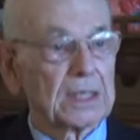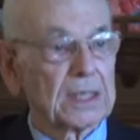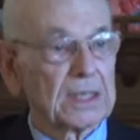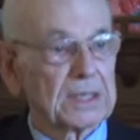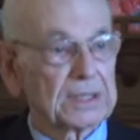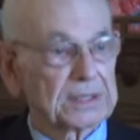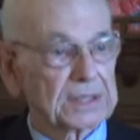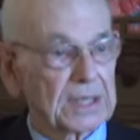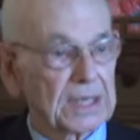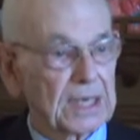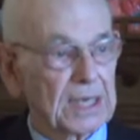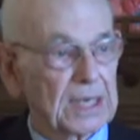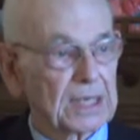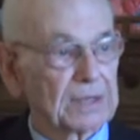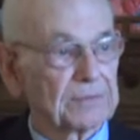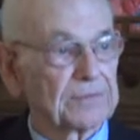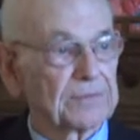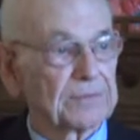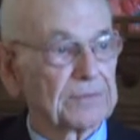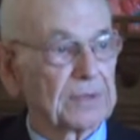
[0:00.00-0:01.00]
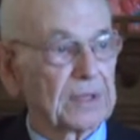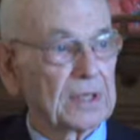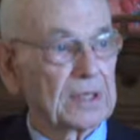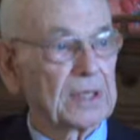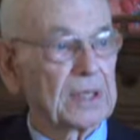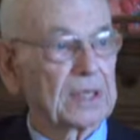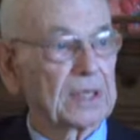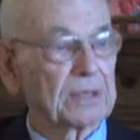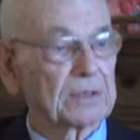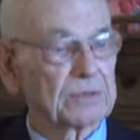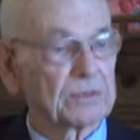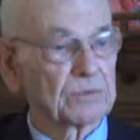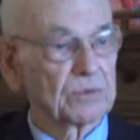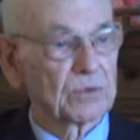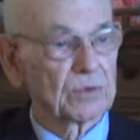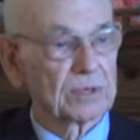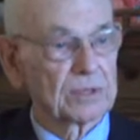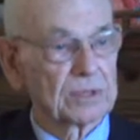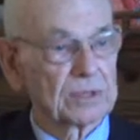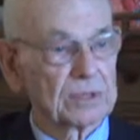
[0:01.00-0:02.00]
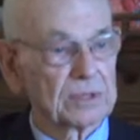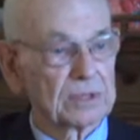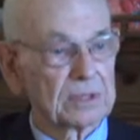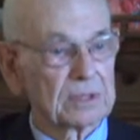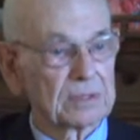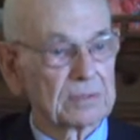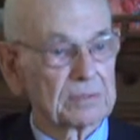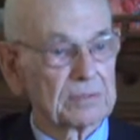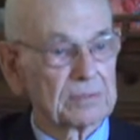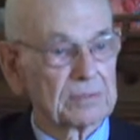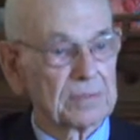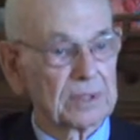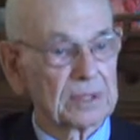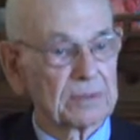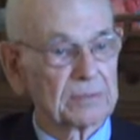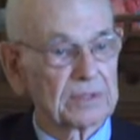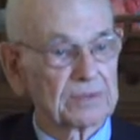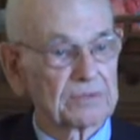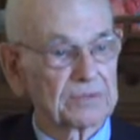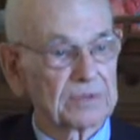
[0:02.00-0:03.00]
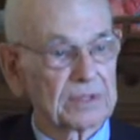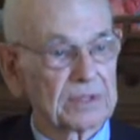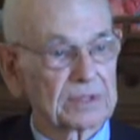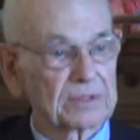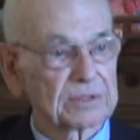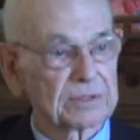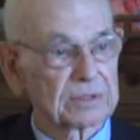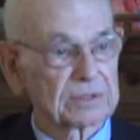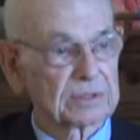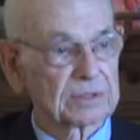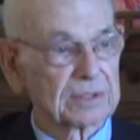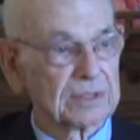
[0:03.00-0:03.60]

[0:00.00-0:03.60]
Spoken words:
Yes, I was awarded Bremen's first